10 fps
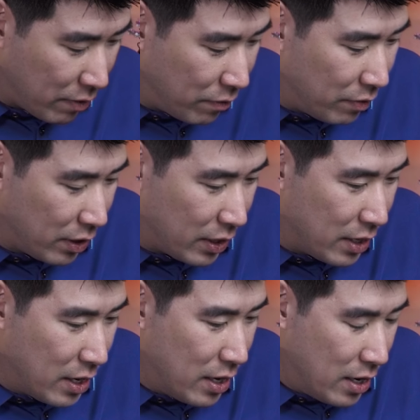I can feel it
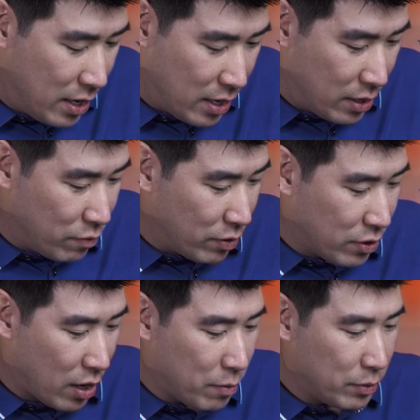is
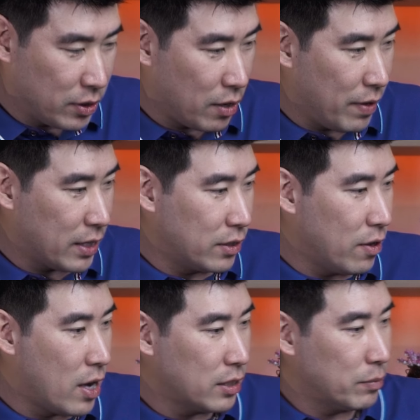recyclable, so that's
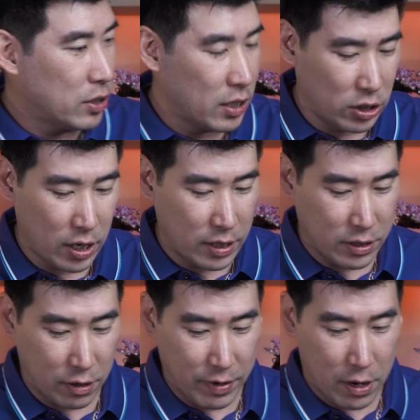nice. I'm just going to chuck
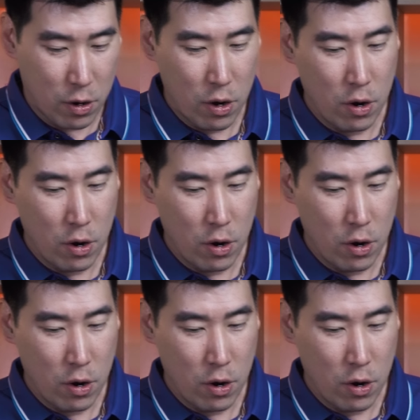this off here.